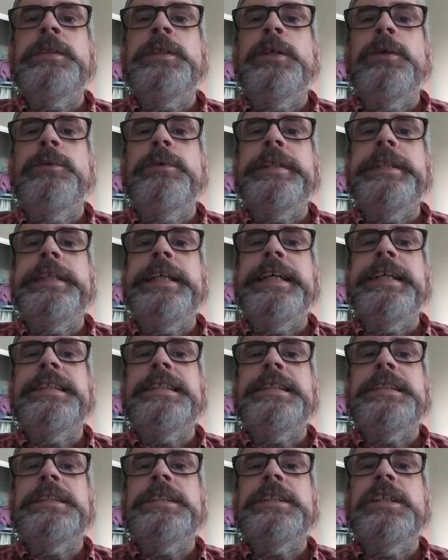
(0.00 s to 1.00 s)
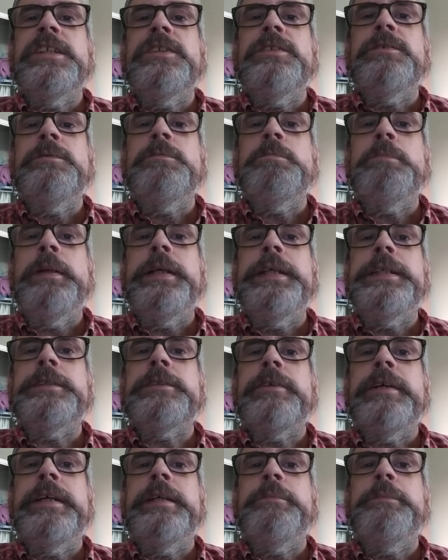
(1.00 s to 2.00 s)
doing yet, so please
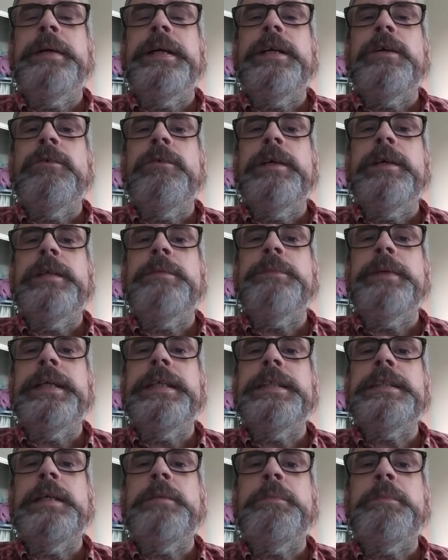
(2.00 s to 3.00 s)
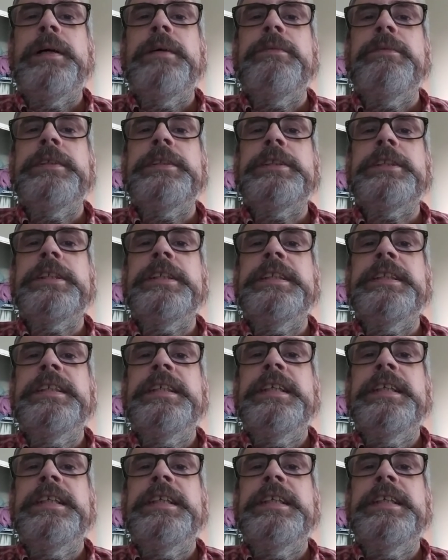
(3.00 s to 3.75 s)
try to bear with me as I publish it.